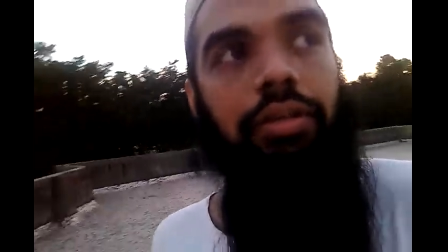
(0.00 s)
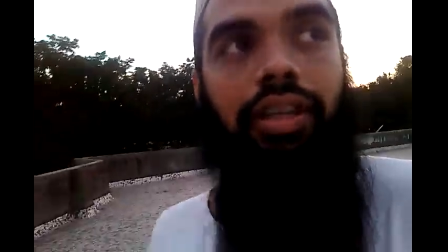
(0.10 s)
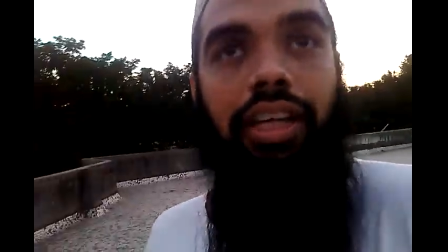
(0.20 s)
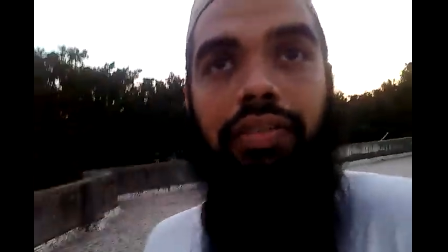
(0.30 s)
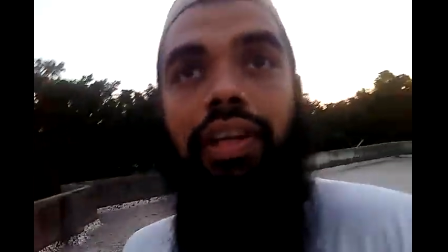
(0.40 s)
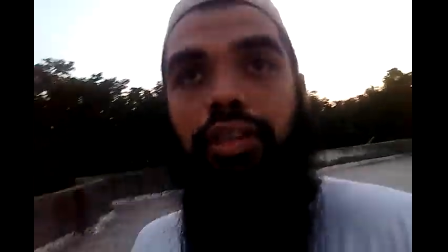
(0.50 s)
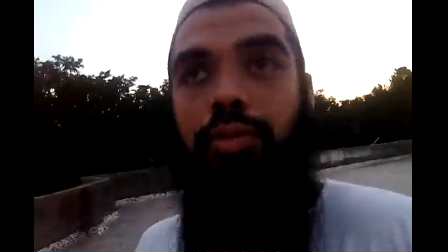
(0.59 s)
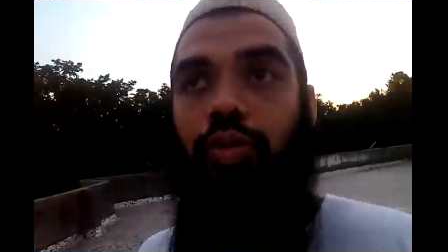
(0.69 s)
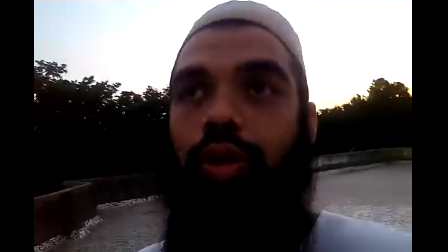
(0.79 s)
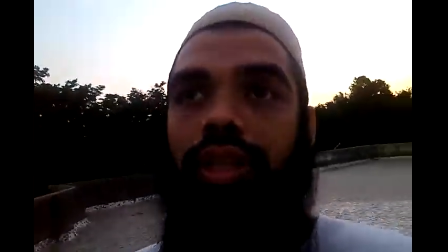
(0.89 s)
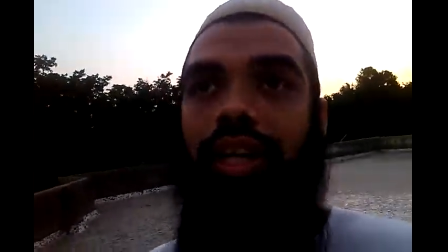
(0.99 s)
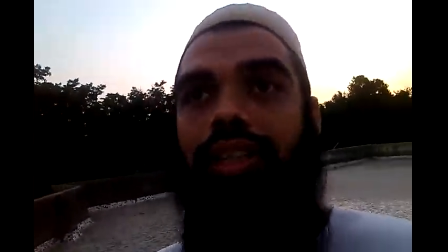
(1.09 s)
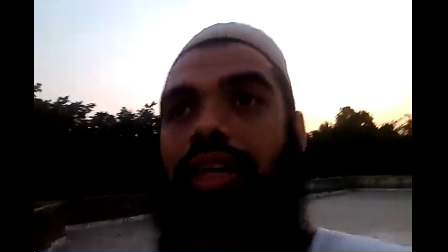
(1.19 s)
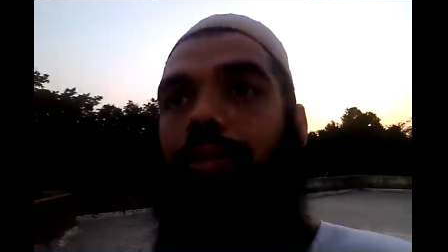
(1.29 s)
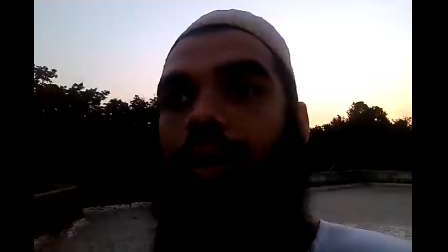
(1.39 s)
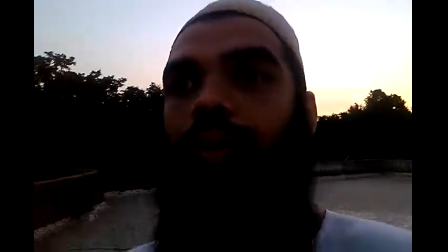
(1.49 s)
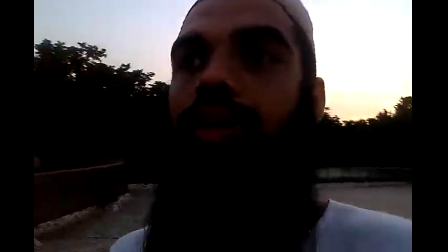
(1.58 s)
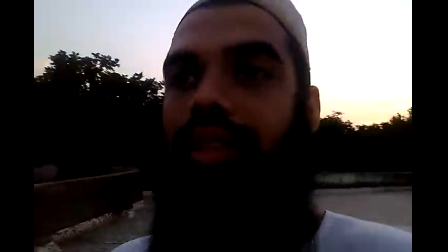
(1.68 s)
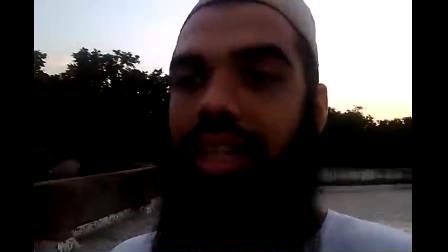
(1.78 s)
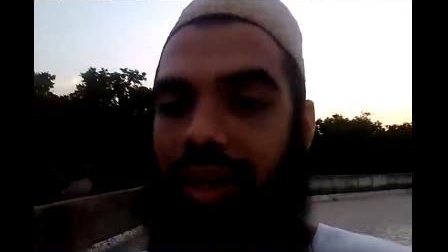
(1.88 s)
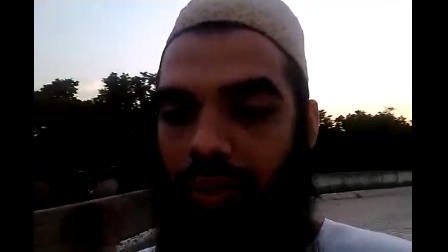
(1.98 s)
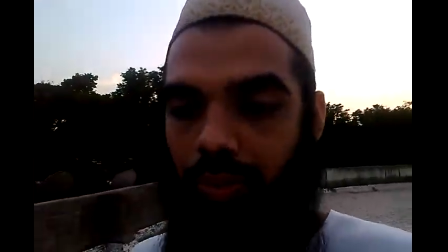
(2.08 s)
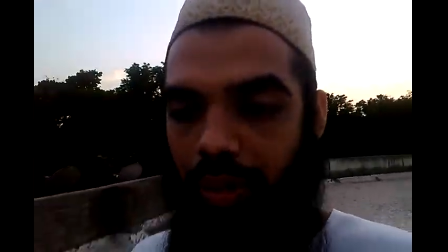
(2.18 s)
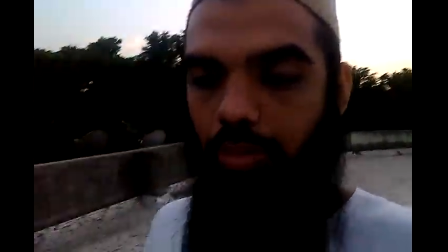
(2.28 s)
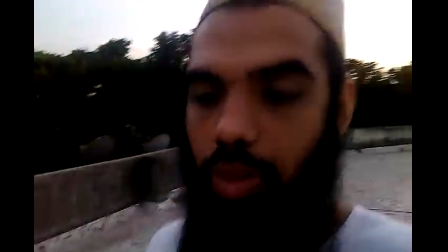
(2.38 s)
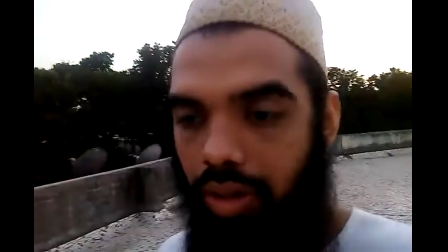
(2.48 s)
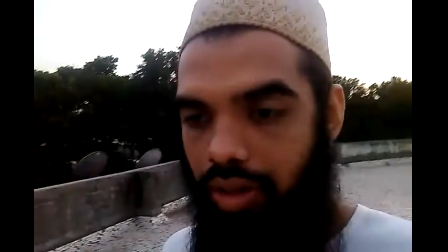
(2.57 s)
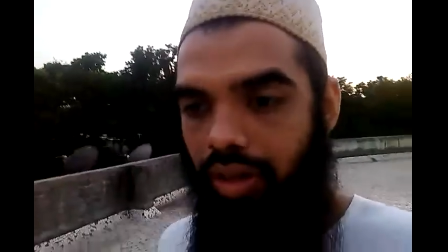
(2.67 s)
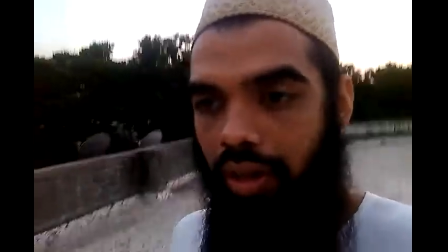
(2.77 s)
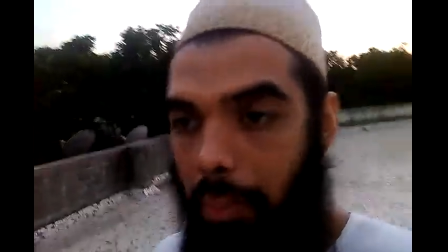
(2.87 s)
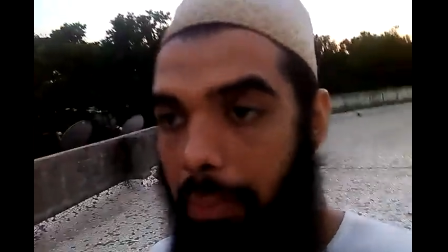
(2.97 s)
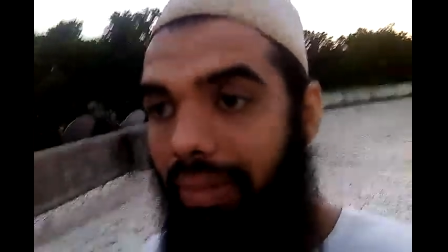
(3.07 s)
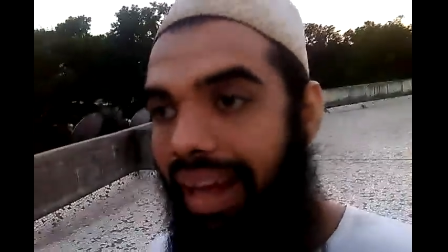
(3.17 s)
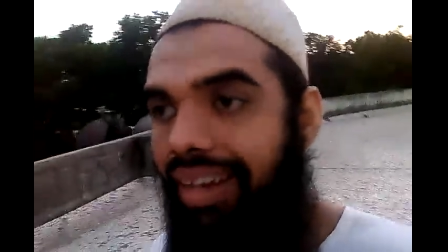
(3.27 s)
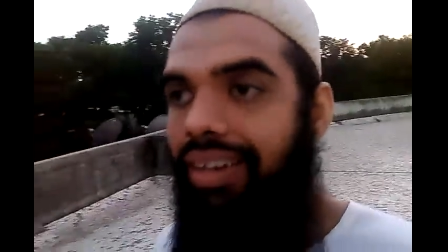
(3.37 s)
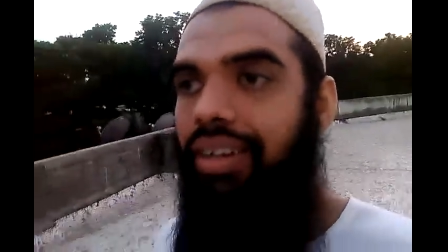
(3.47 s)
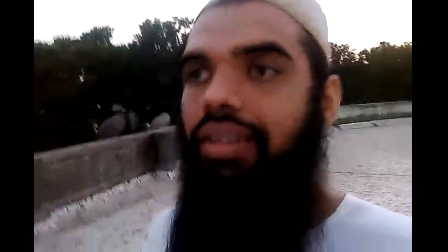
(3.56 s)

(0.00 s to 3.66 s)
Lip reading: the evenings before the exam, I would stand with my book blank,